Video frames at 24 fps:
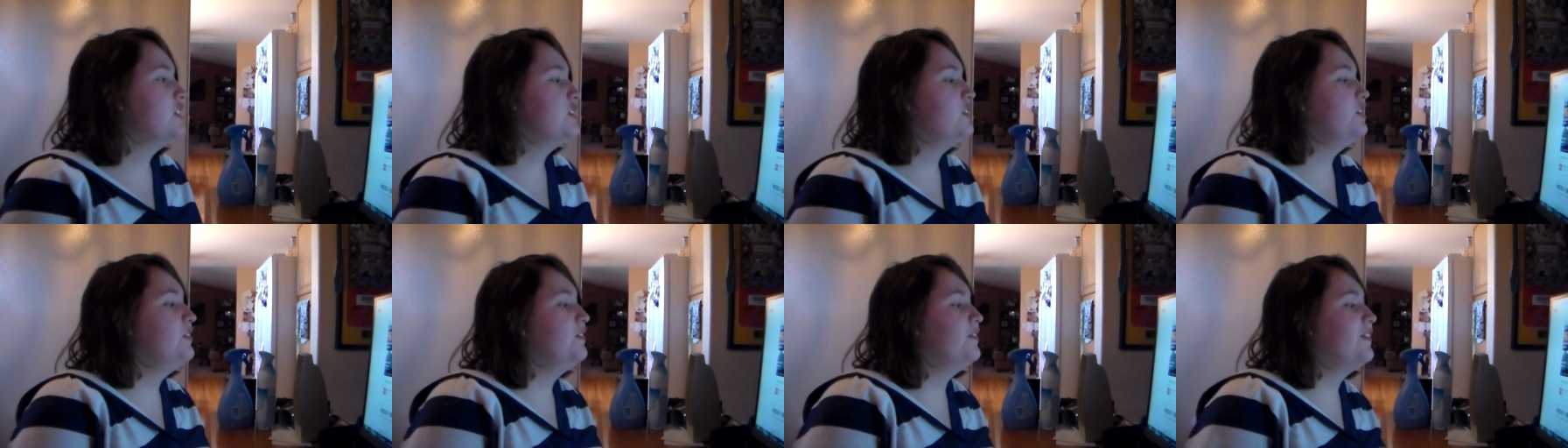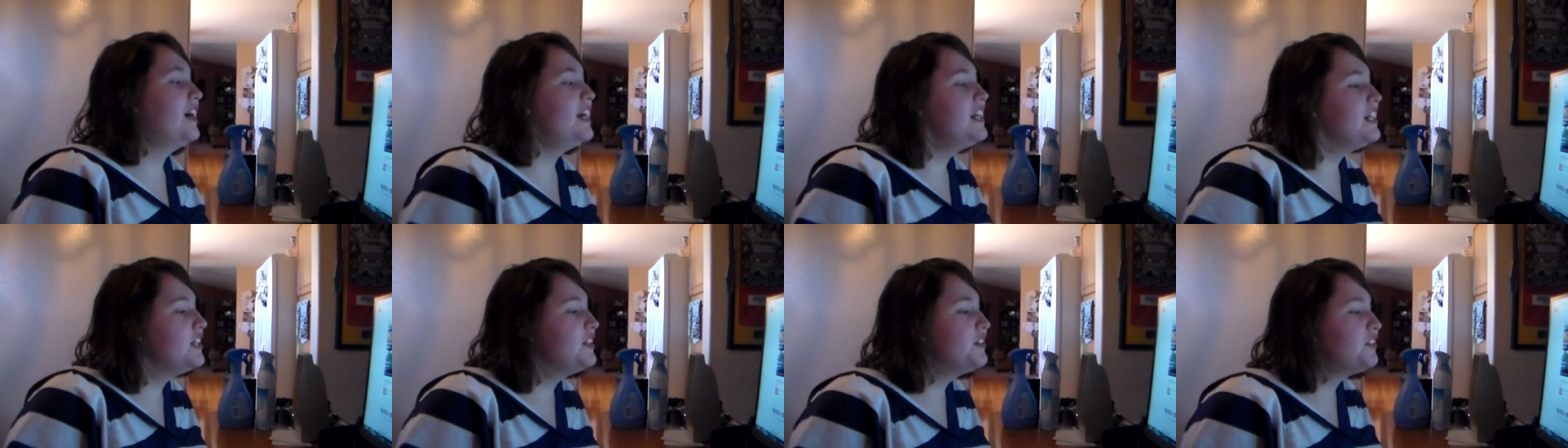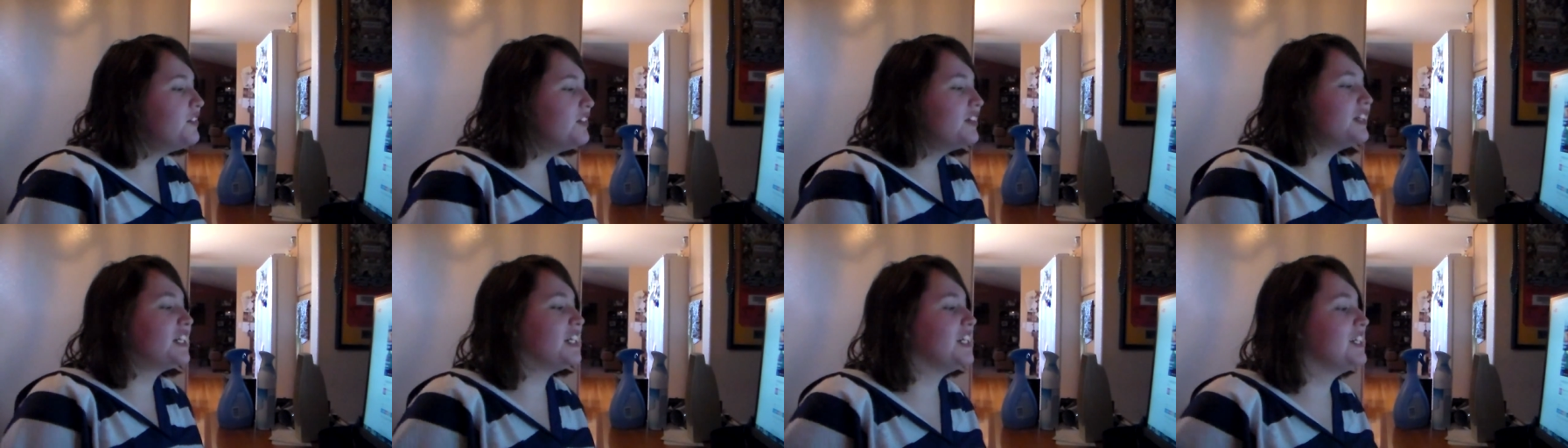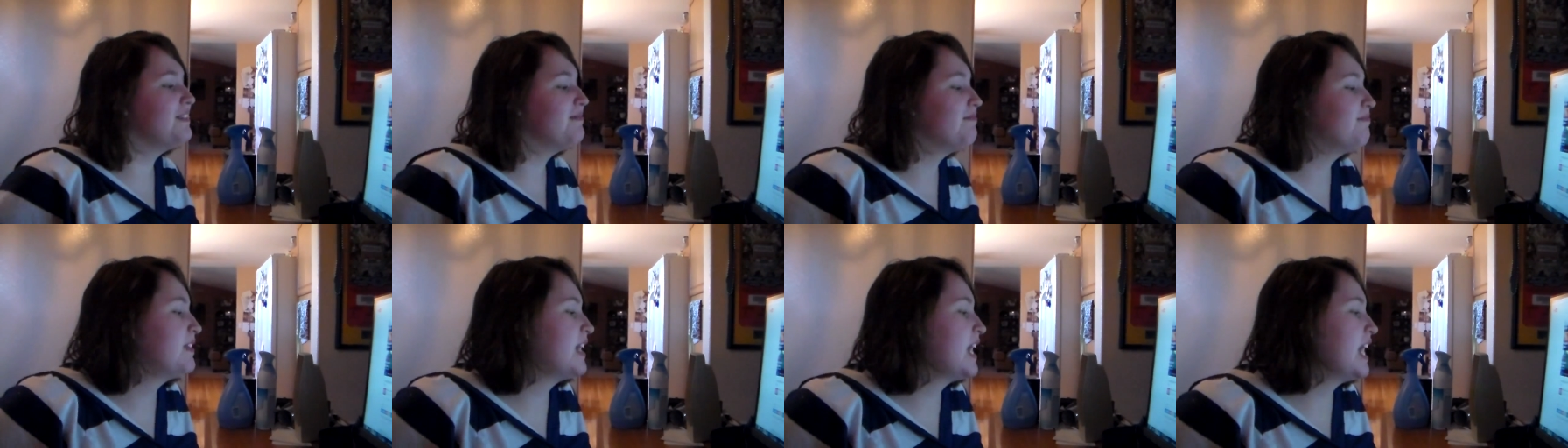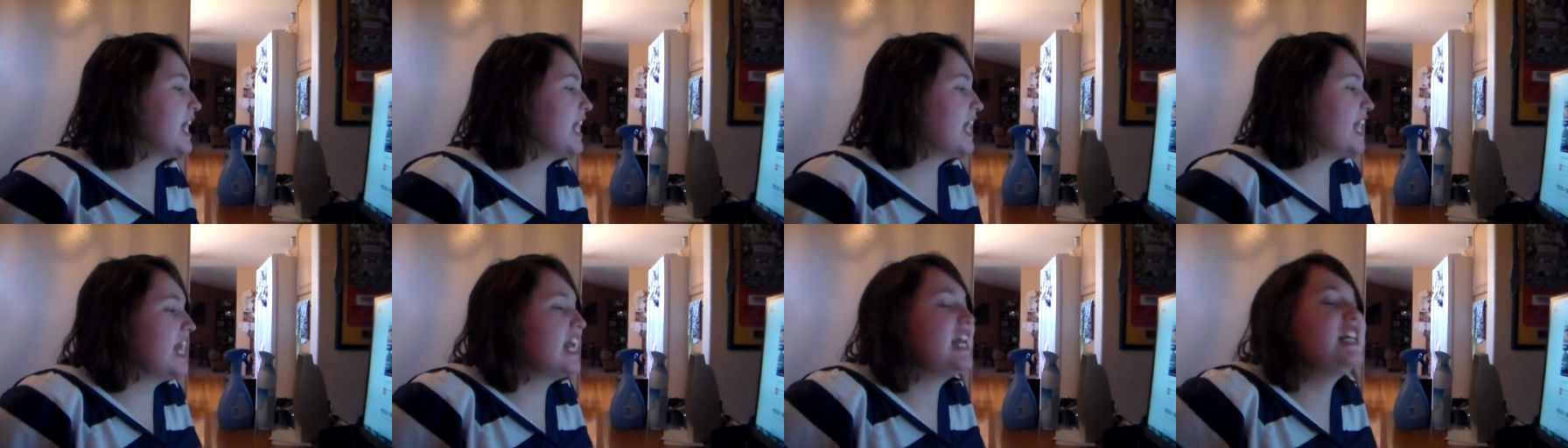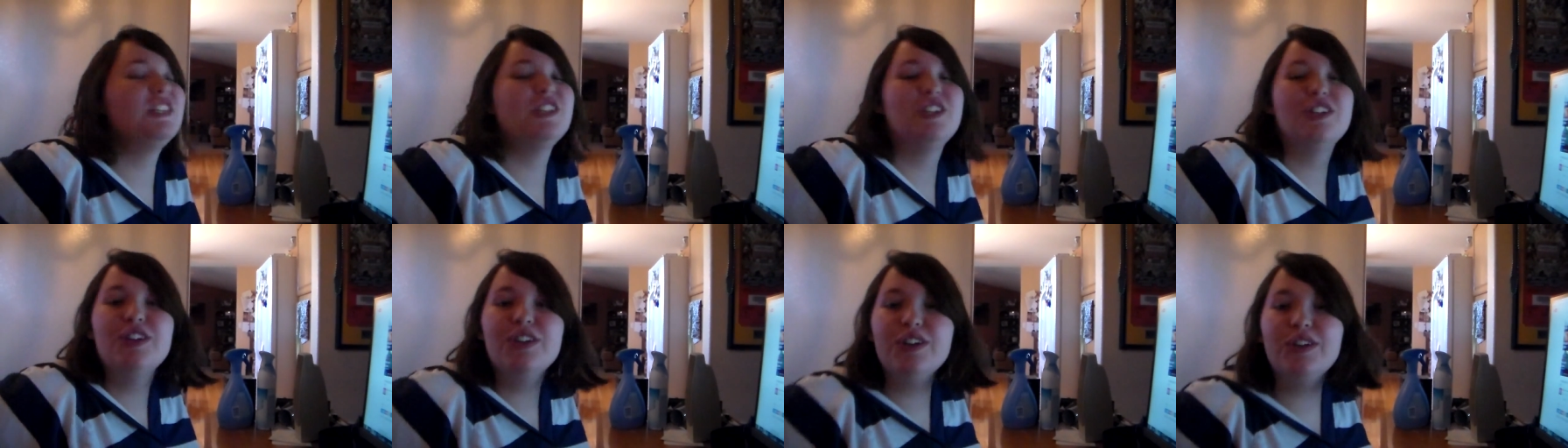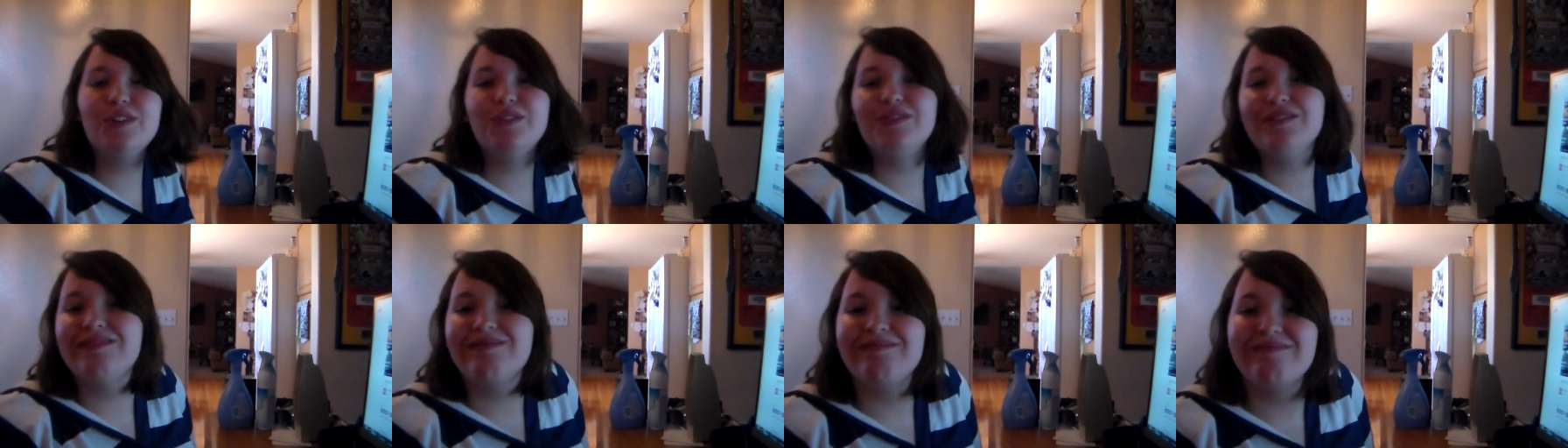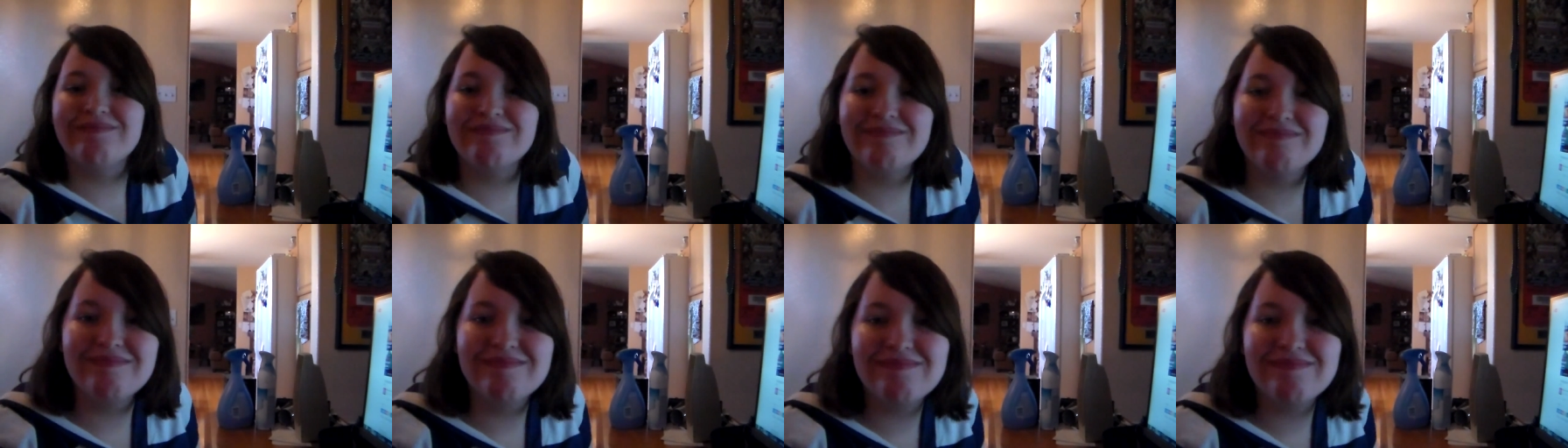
So, Finding Dory in June.